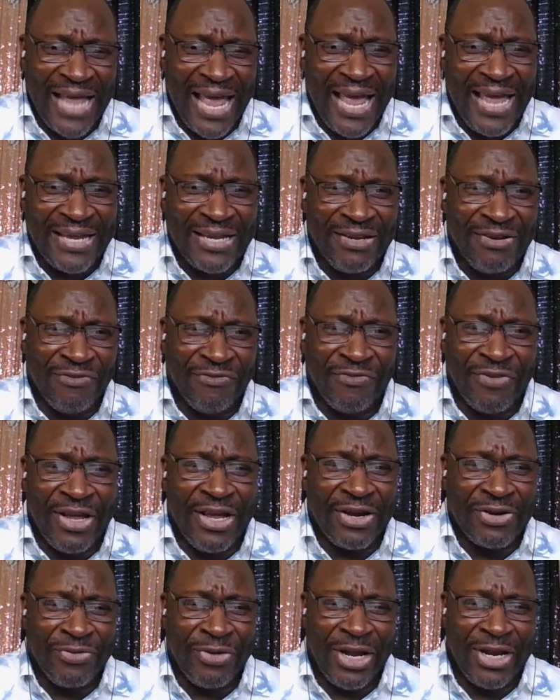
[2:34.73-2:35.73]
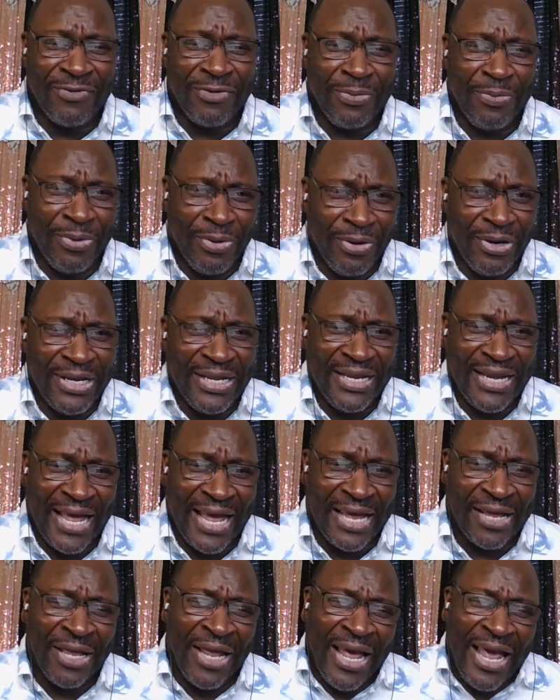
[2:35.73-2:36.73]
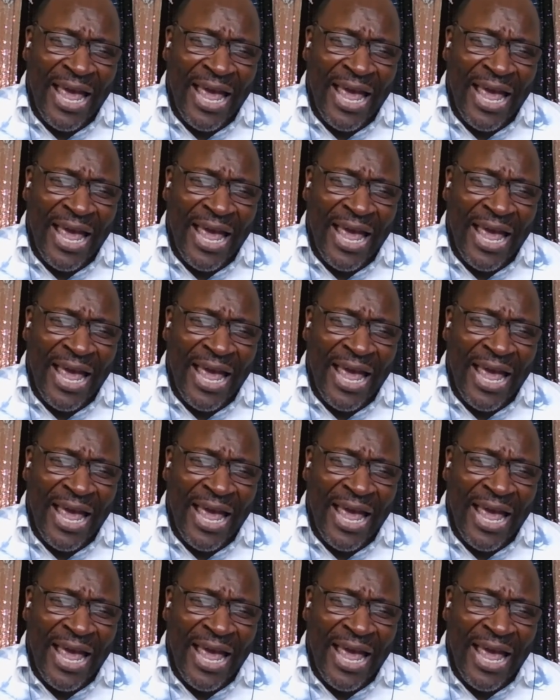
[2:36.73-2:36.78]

Act and the Fair Credit Reporting Act.